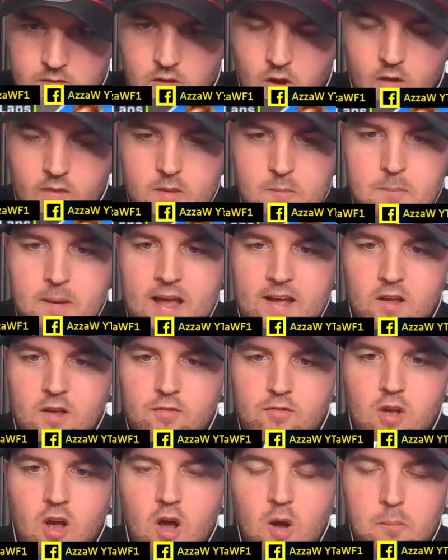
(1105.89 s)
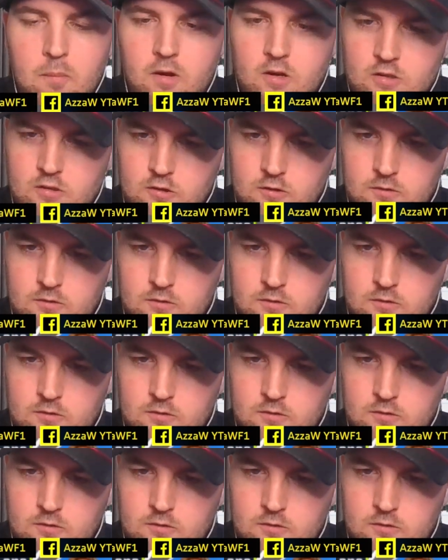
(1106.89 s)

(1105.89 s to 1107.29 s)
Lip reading: on the back of Kyle Busch?